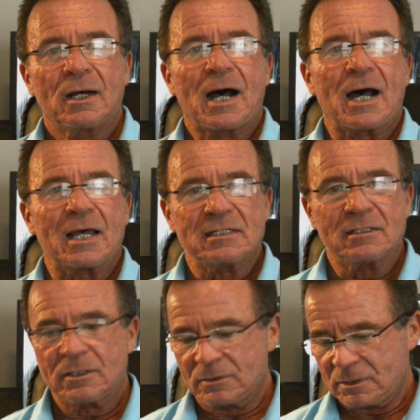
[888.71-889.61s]

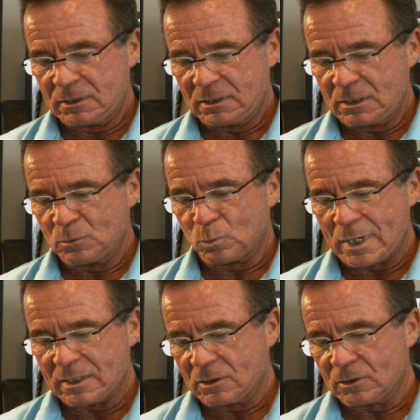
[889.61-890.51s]
hide the
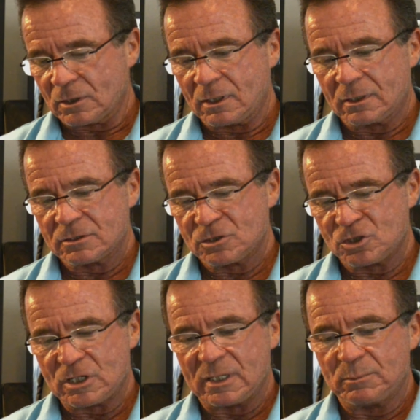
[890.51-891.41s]
irregular
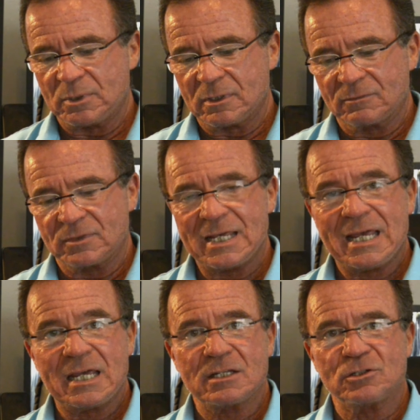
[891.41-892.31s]
shape of the
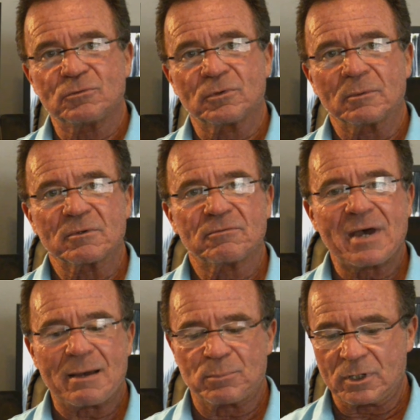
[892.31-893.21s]
edge from the
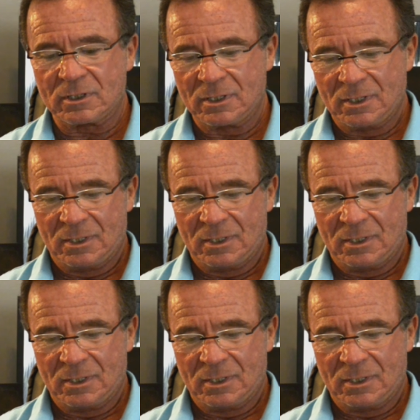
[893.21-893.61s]
fabric,